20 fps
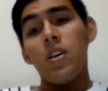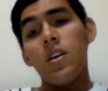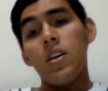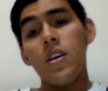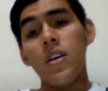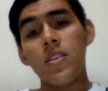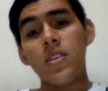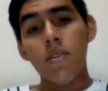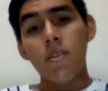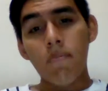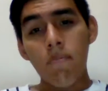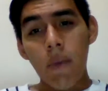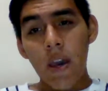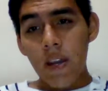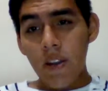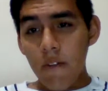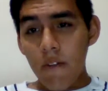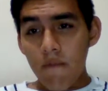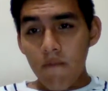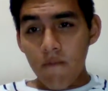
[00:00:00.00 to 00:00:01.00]
is a
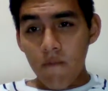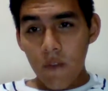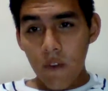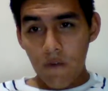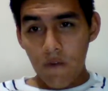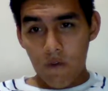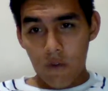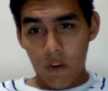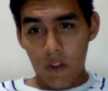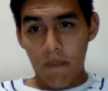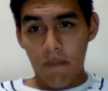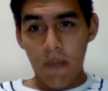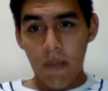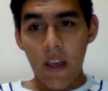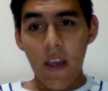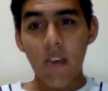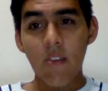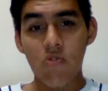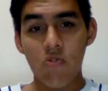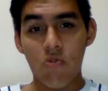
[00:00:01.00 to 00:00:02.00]
medium for the
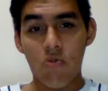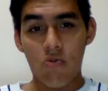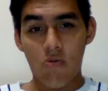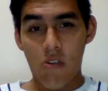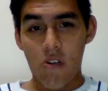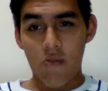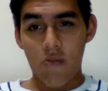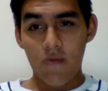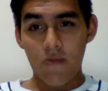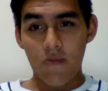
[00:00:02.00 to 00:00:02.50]
plants to grow,